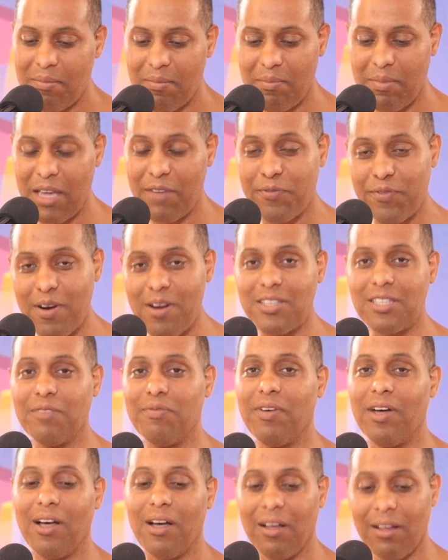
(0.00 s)
Man, first
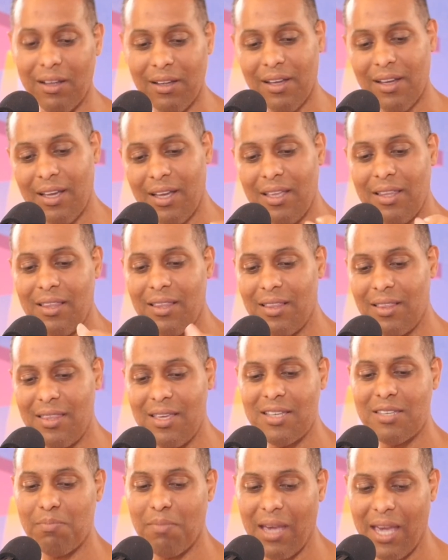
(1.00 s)
of all,
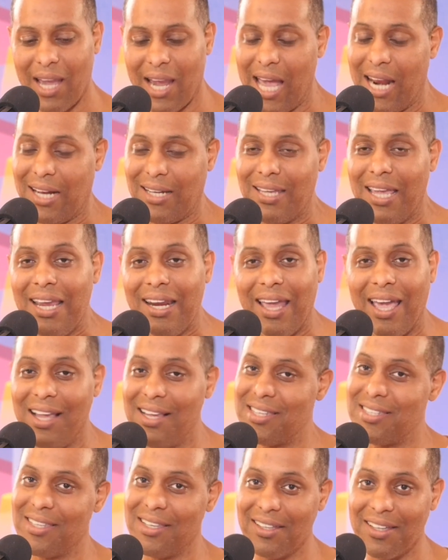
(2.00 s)
this man got a
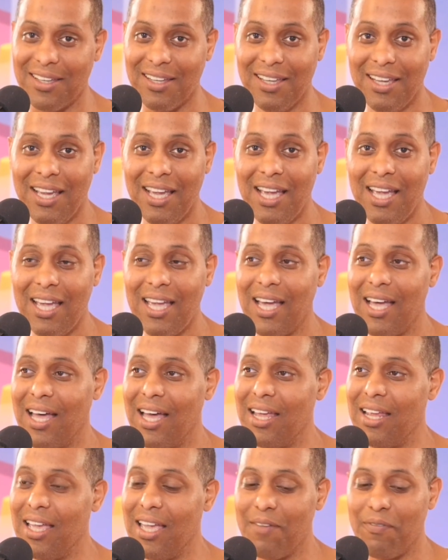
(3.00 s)
teenage son.
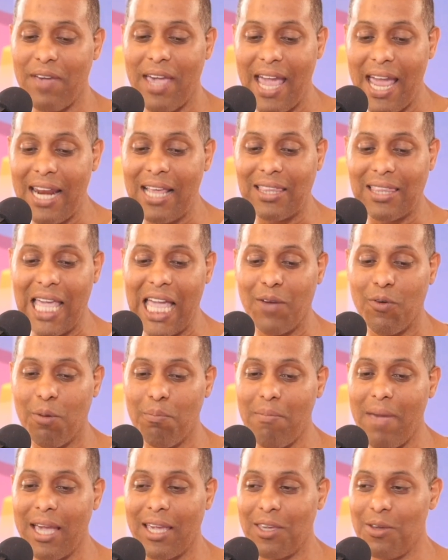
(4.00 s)
Uh, if anything will
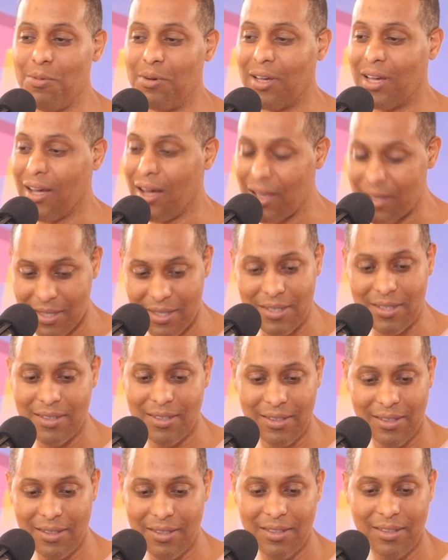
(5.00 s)
make you cuss,
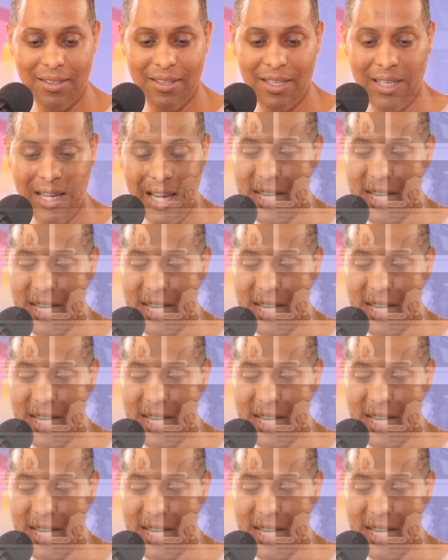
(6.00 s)
mm.